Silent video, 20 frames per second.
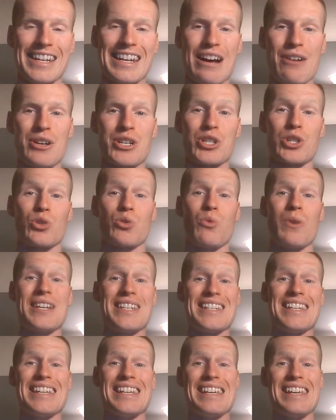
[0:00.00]
He now has
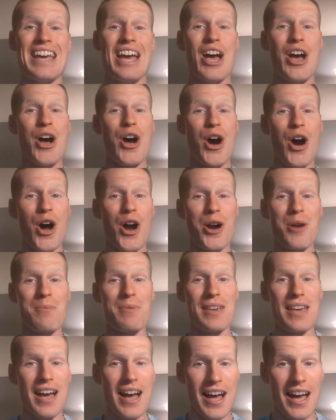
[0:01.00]
20
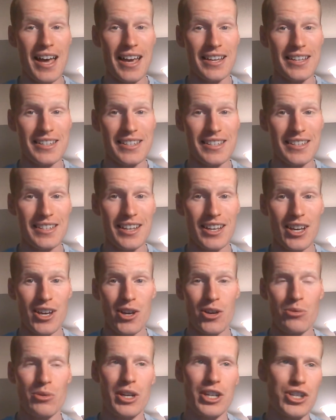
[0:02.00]
RBIs,
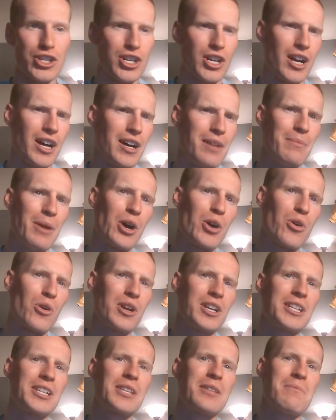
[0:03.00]
which, um,
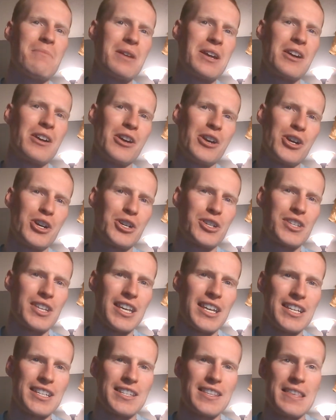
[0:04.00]
according to the Mariners,
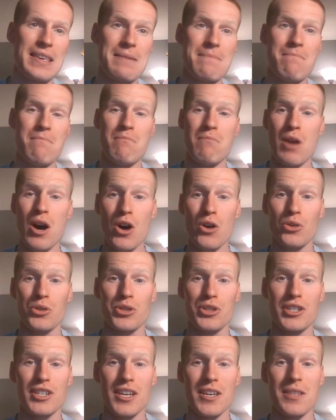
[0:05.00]
is the
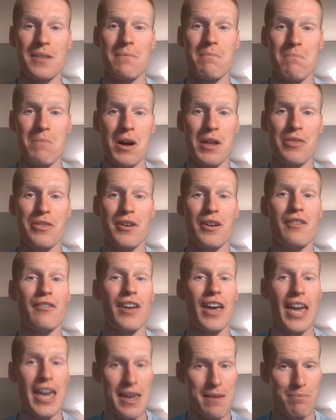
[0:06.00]
most in the month
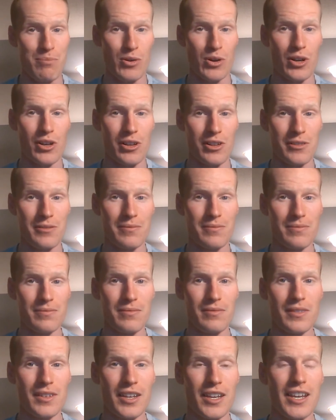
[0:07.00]
of April
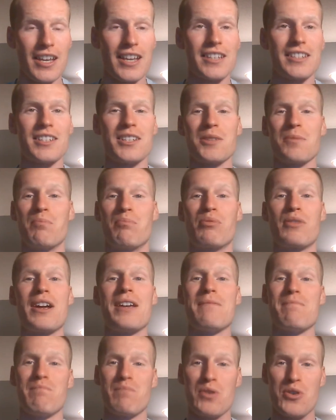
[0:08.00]
since
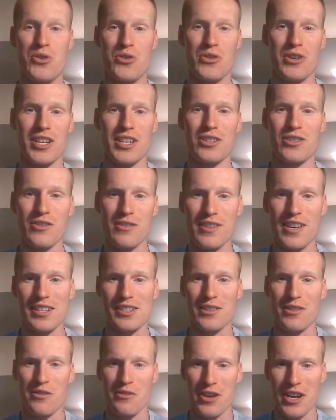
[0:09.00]
Bret Boone in
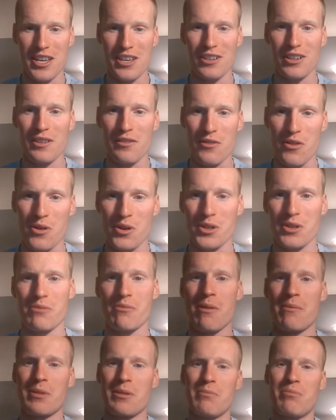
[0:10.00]
2003, you'll of course
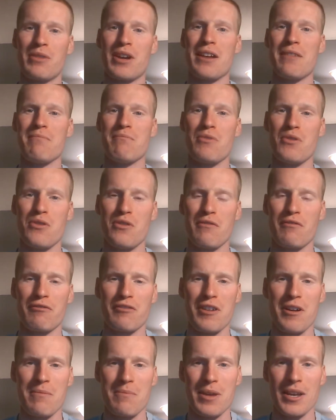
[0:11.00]
remember Bret Boone
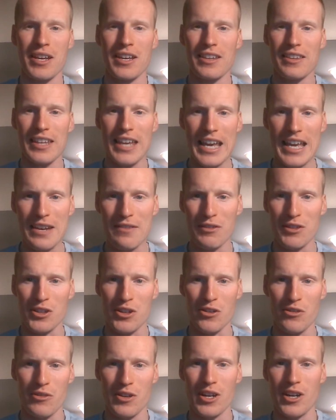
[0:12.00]
from the end of his
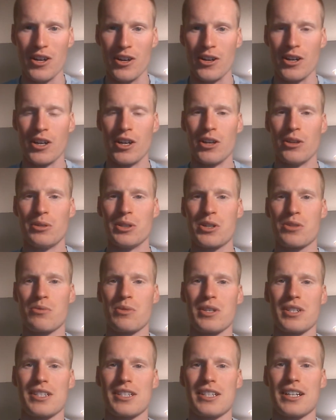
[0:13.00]
career, which
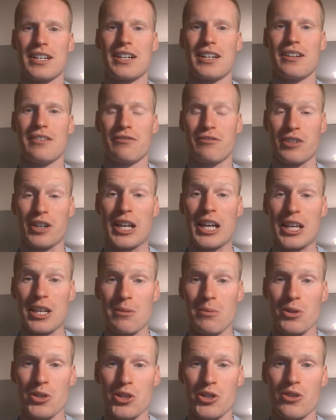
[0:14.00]
was a
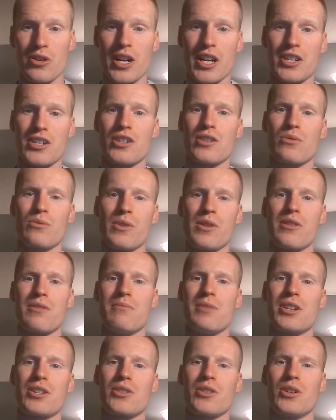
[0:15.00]
forgettable stretch with the
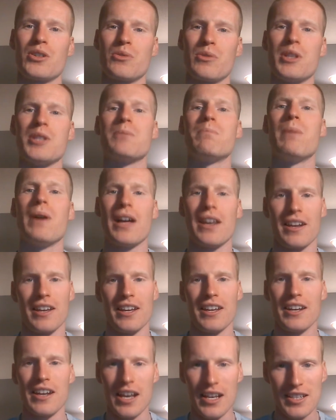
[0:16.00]
Minnesota Twins. But
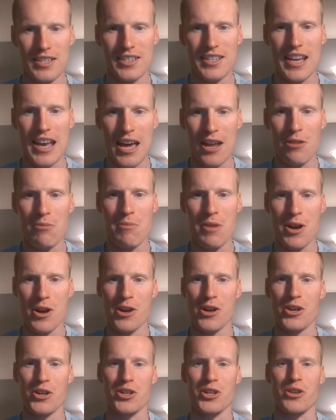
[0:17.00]
nice Seattle
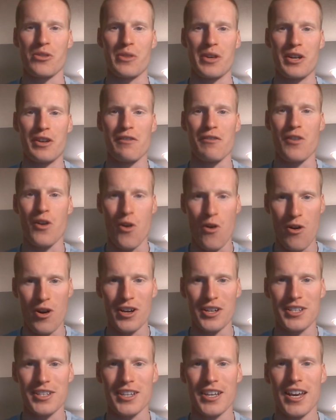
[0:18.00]
Mariners career, of
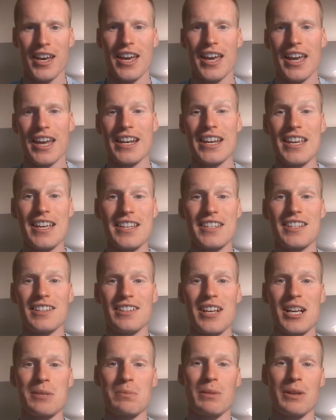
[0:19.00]
course. And he is the
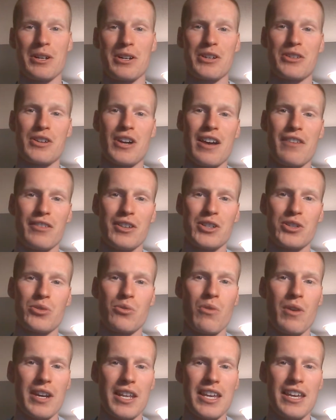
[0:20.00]
last player to drive in
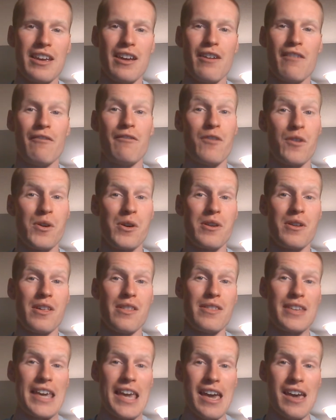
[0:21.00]
20 for
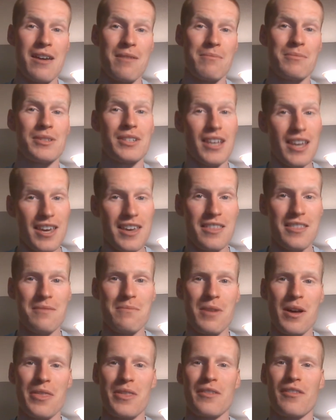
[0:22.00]
the M's in the
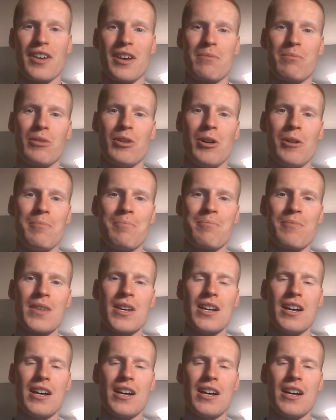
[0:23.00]
month of April.